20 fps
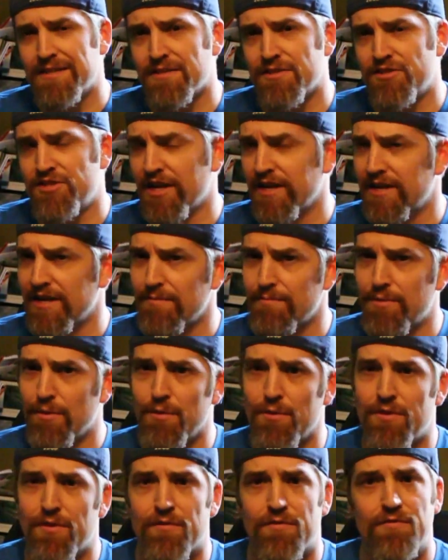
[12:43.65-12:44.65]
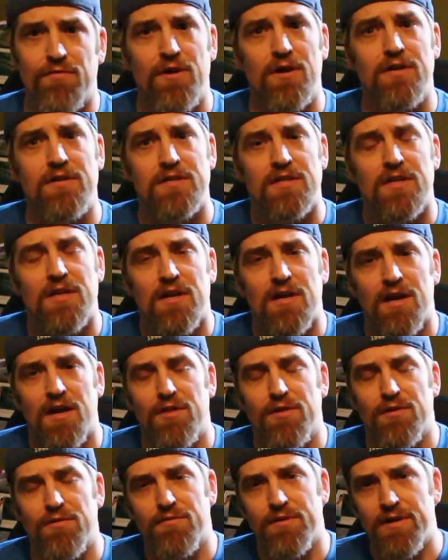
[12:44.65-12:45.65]
jacking up both the front
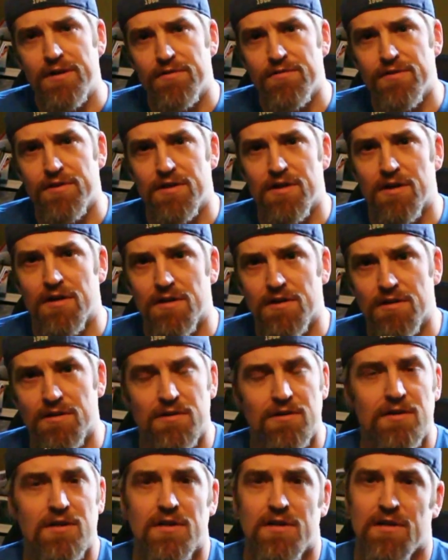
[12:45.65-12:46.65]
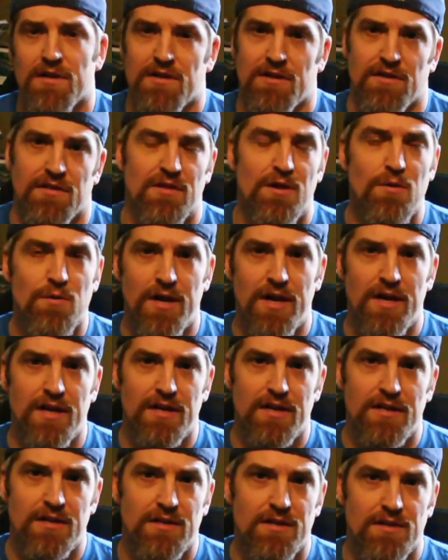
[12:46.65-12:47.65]
and the rear of the car,
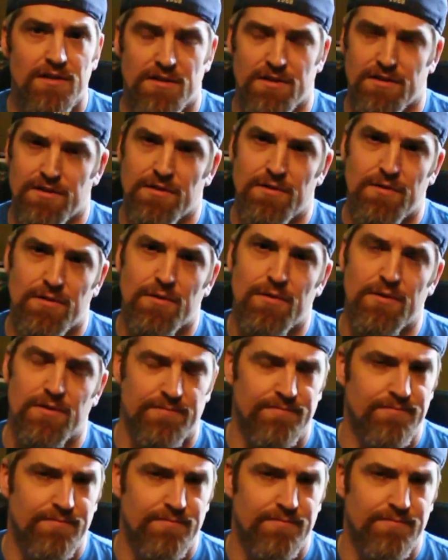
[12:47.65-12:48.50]
locating the